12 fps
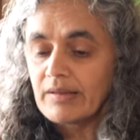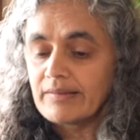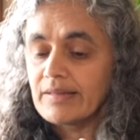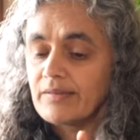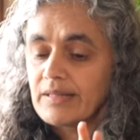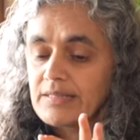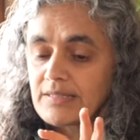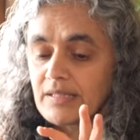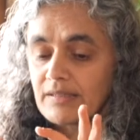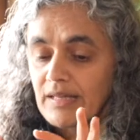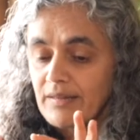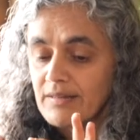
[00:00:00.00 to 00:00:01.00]
Then there is
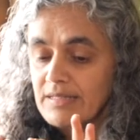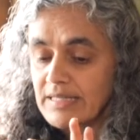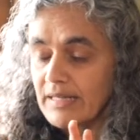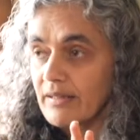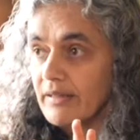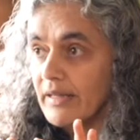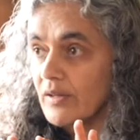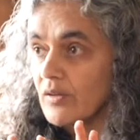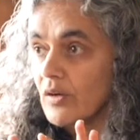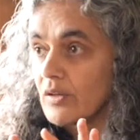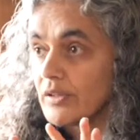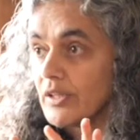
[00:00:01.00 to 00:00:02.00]
another technique
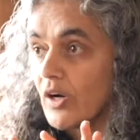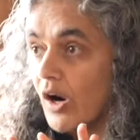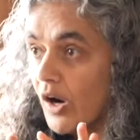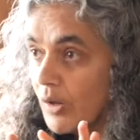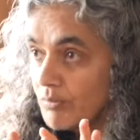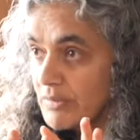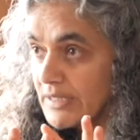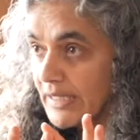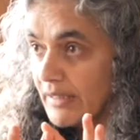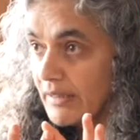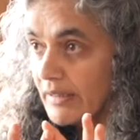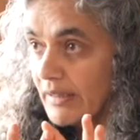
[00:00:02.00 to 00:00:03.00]
called the Om
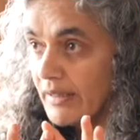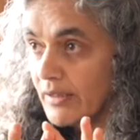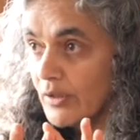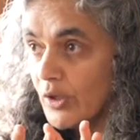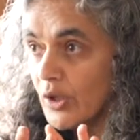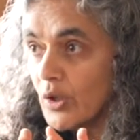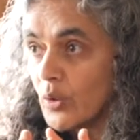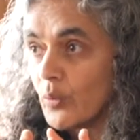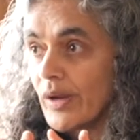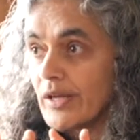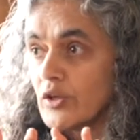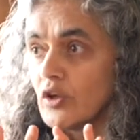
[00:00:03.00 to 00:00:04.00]
technique,
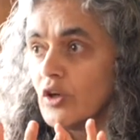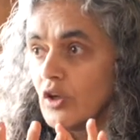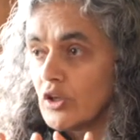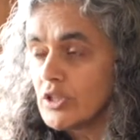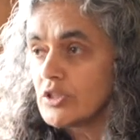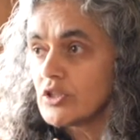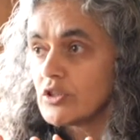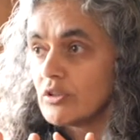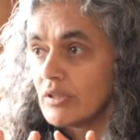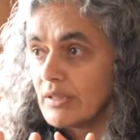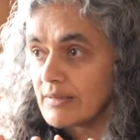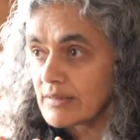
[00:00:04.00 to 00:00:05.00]
where you learn to
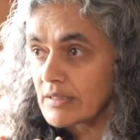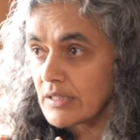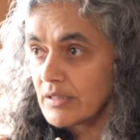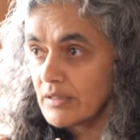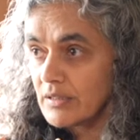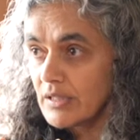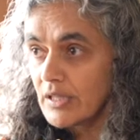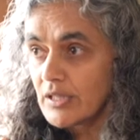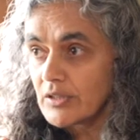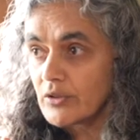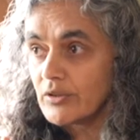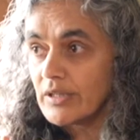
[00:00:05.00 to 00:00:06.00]
listen
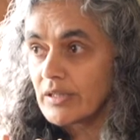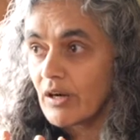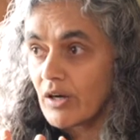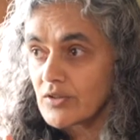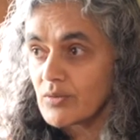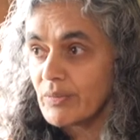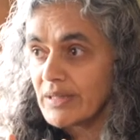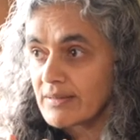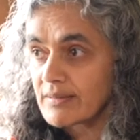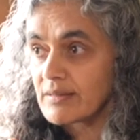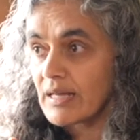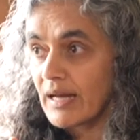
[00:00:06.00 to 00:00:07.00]
to the cosmic
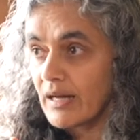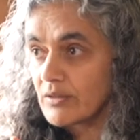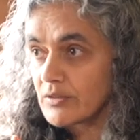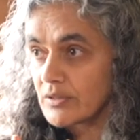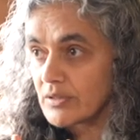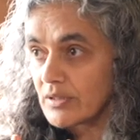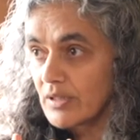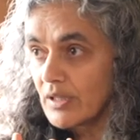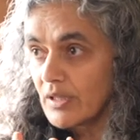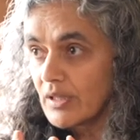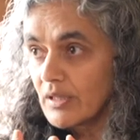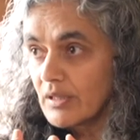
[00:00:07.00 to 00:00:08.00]
sound.
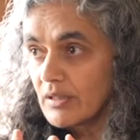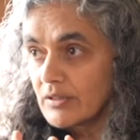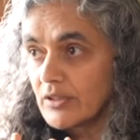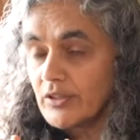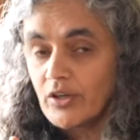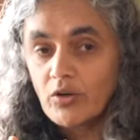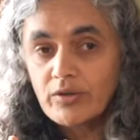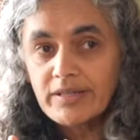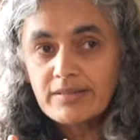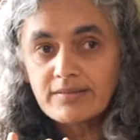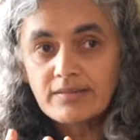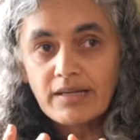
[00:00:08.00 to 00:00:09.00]
The
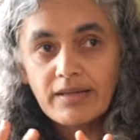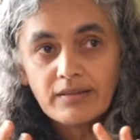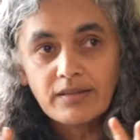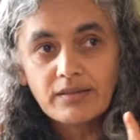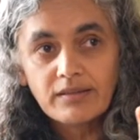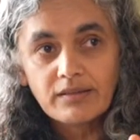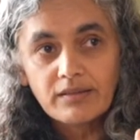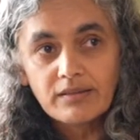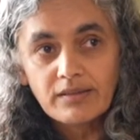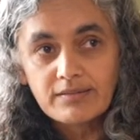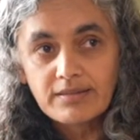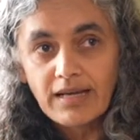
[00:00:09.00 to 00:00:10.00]
yogis say that
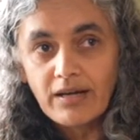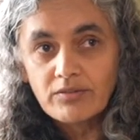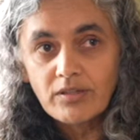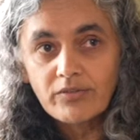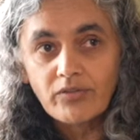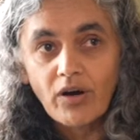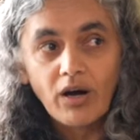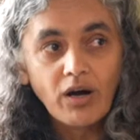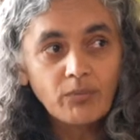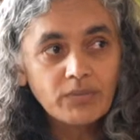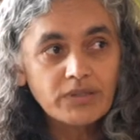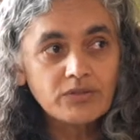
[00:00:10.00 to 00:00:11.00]
the sound of
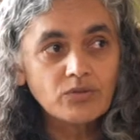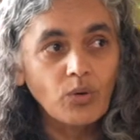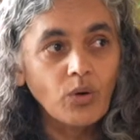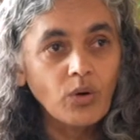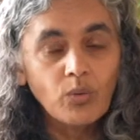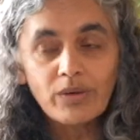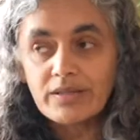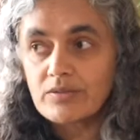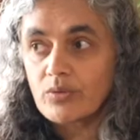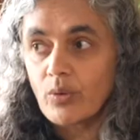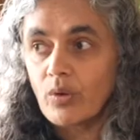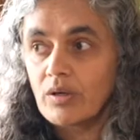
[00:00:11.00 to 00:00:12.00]
Om is
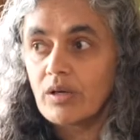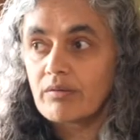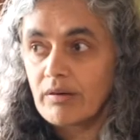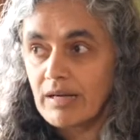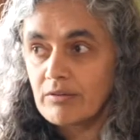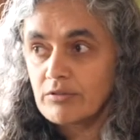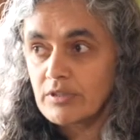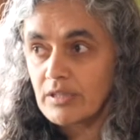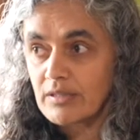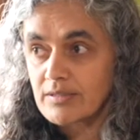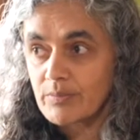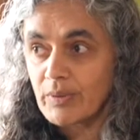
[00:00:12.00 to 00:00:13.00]
always all around
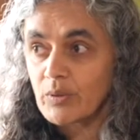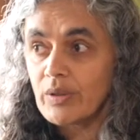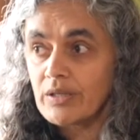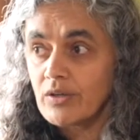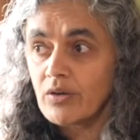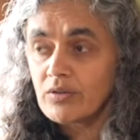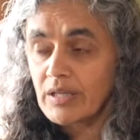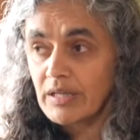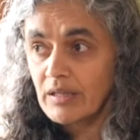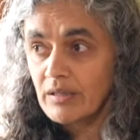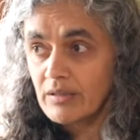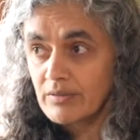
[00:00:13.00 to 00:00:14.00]
us, but we don't
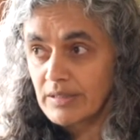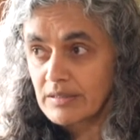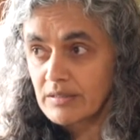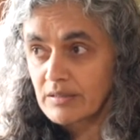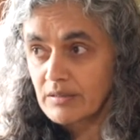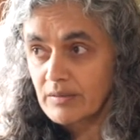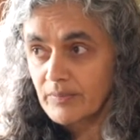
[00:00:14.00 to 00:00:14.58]
hear it.